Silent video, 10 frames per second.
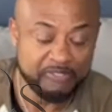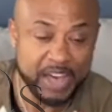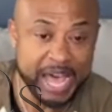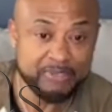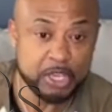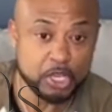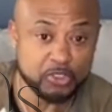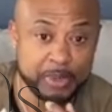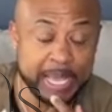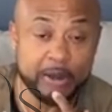But 5
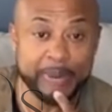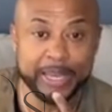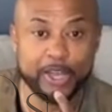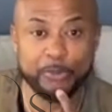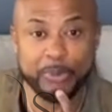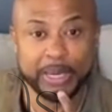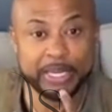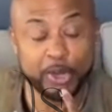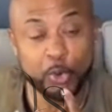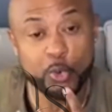years from now, ain't nobody gonna
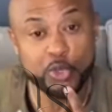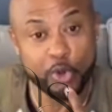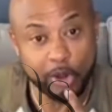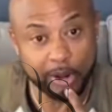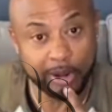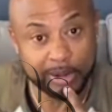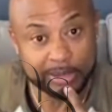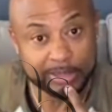probably know who you are.